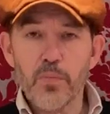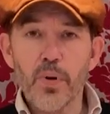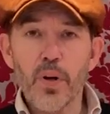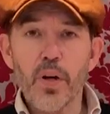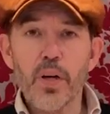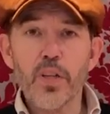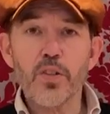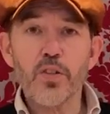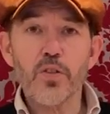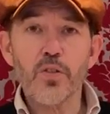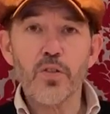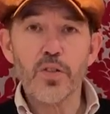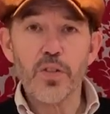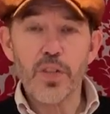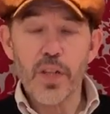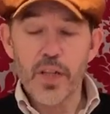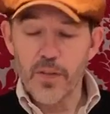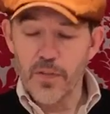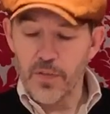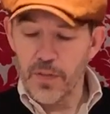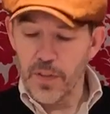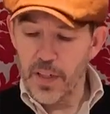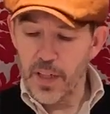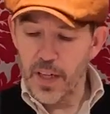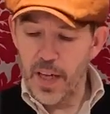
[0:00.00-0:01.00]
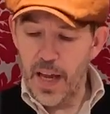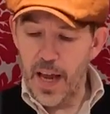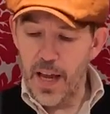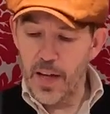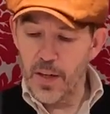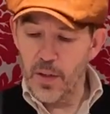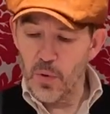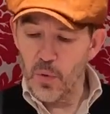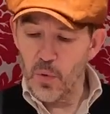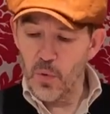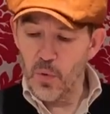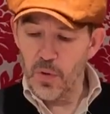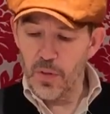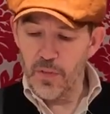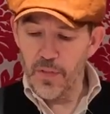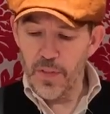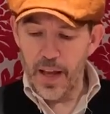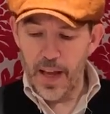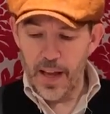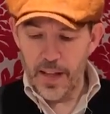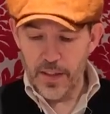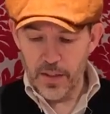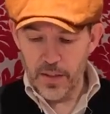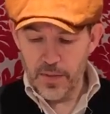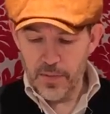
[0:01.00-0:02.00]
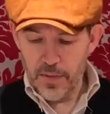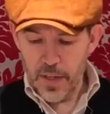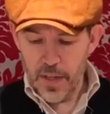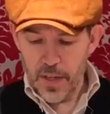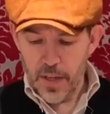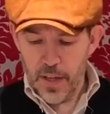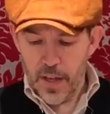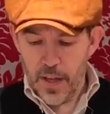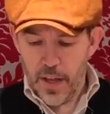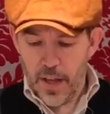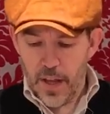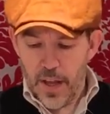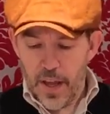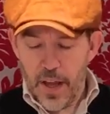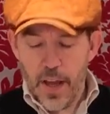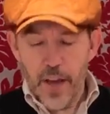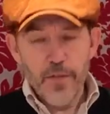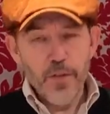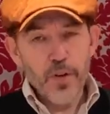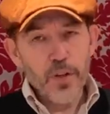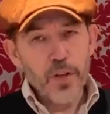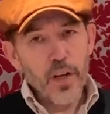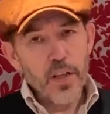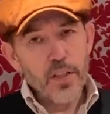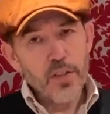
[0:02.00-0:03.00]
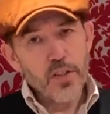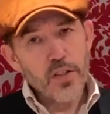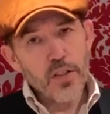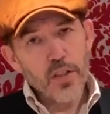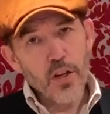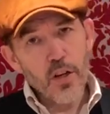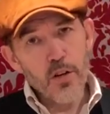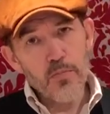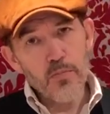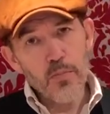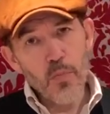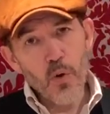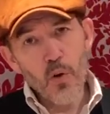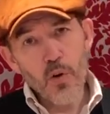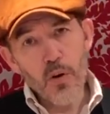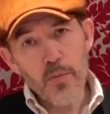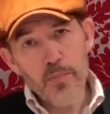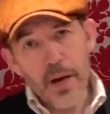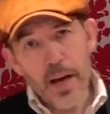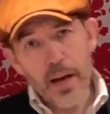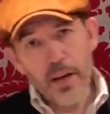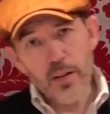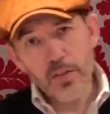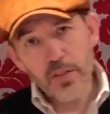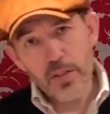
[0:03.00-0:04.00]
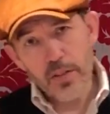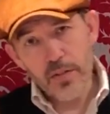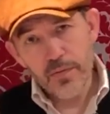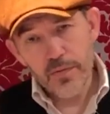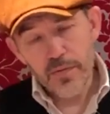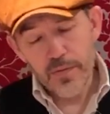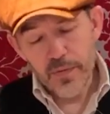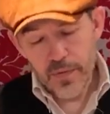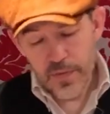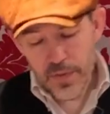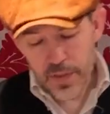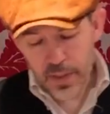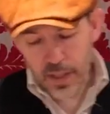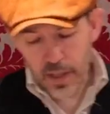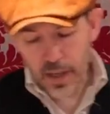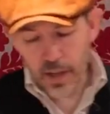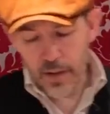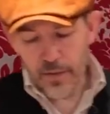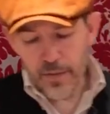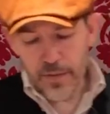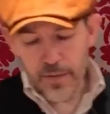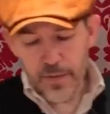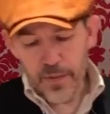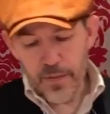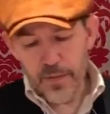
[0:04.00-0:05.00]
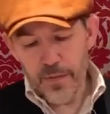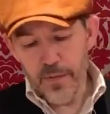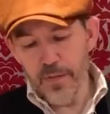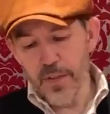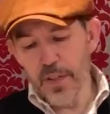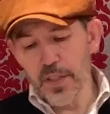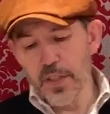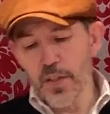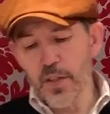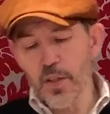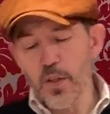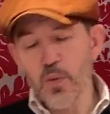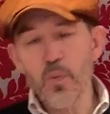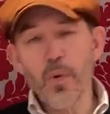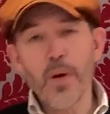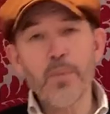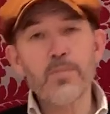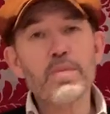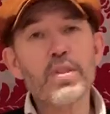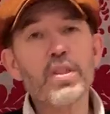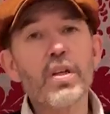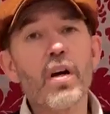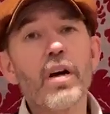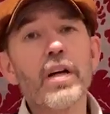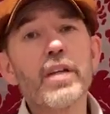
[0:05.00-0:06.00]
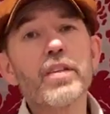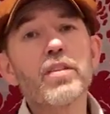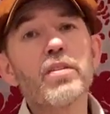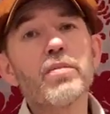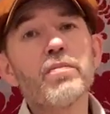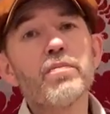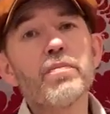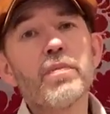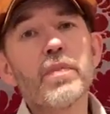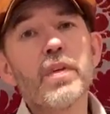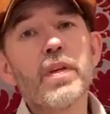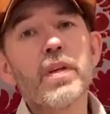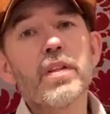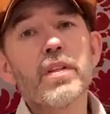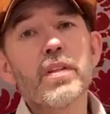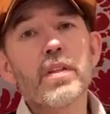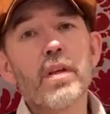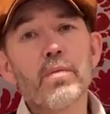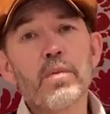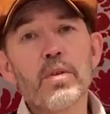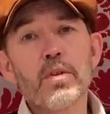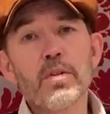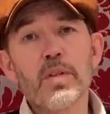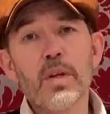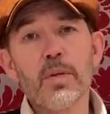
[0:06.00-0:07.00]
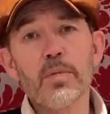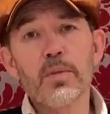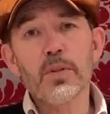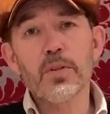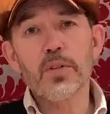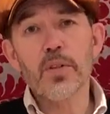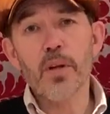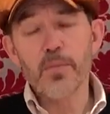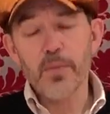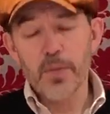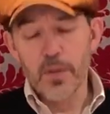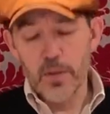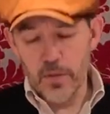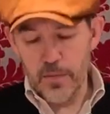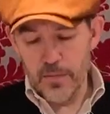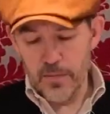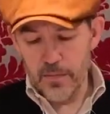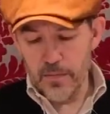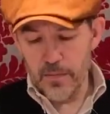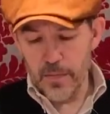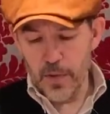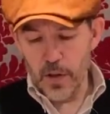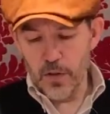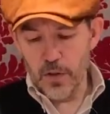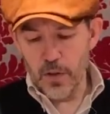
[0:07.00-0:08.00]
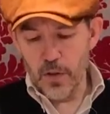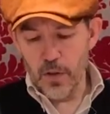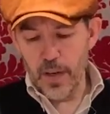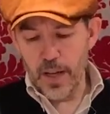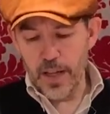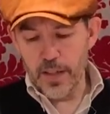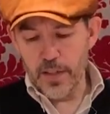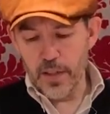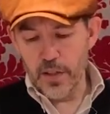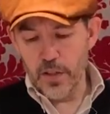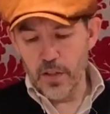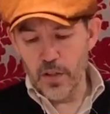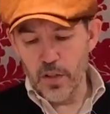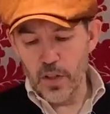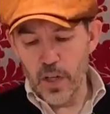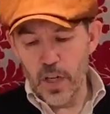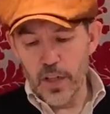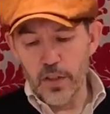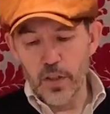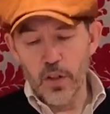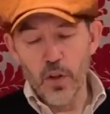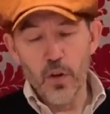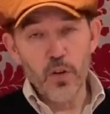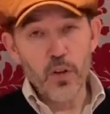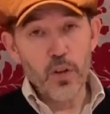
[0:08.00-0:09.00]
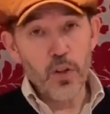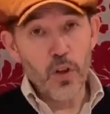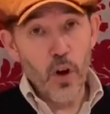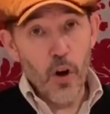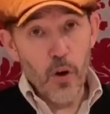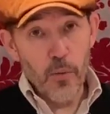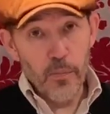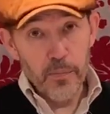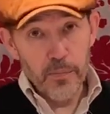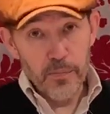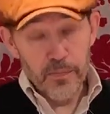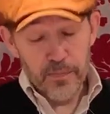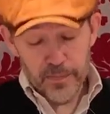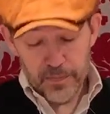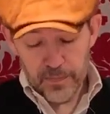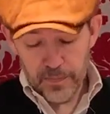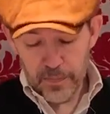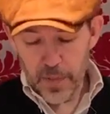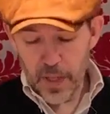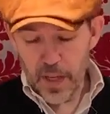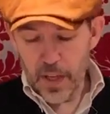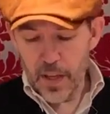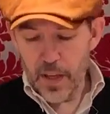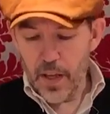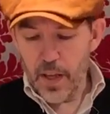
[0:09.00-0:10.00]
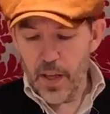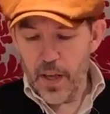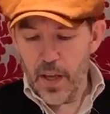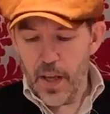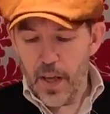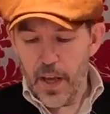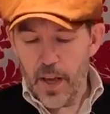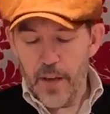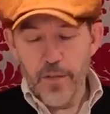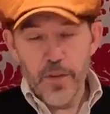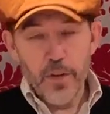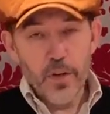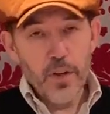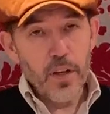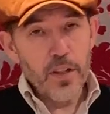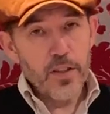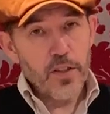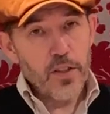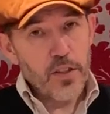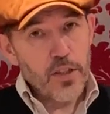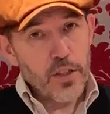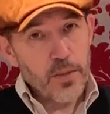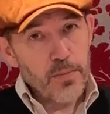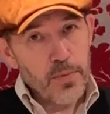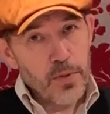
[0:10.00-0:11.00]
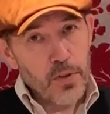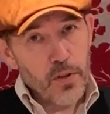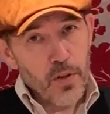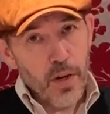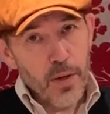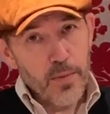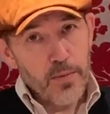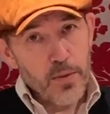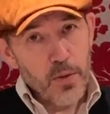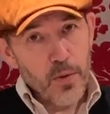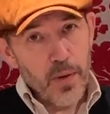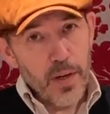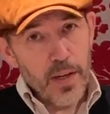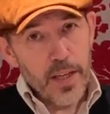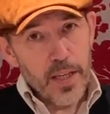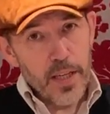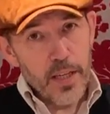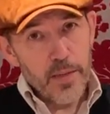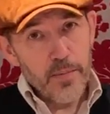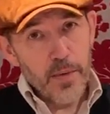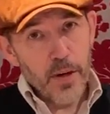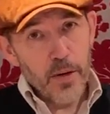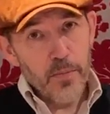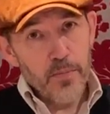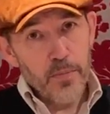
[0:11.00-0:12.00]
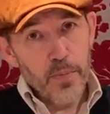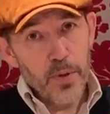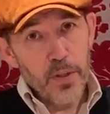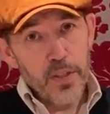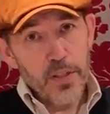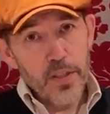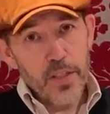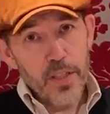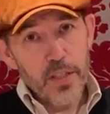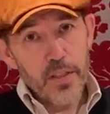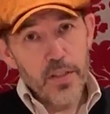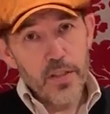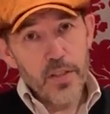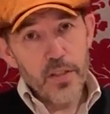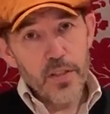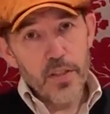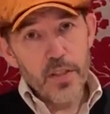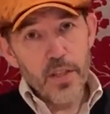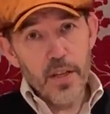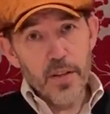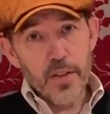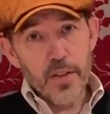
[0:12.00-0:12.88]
price, your safety, and all of that. If you'd like to know more about the glove, visit the website, www.motolegends.com. If you'd like to subscribe to our email bulletins,